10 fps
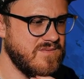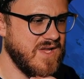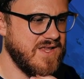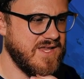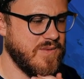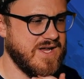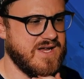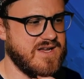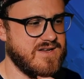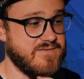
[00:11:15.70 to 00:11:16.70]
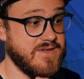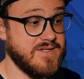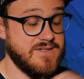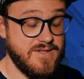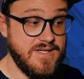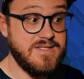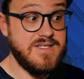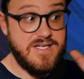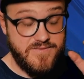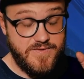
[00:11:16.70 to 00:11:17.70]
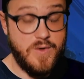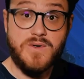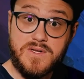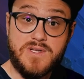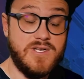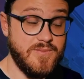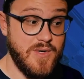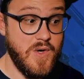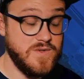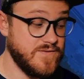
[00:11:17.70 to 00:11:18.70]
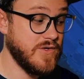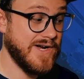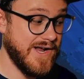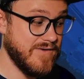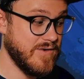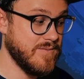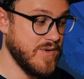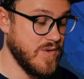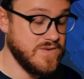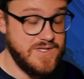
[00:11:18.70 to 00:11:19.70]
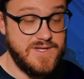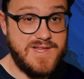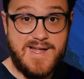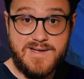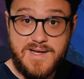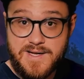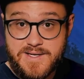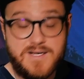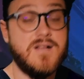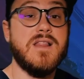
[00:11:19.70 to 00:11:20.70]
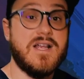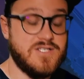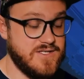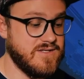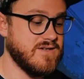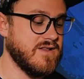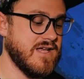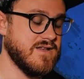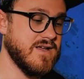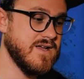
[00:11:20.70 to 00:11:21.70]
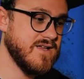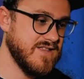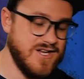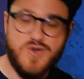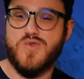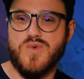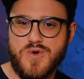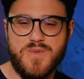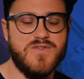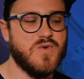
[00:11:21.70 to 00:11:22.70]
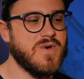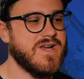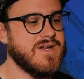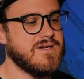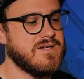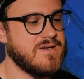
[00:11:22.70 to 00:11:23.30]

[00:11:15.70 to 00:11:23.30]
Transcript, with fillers: And then we have this this info deleting post for every post in that collection, that, that group of array.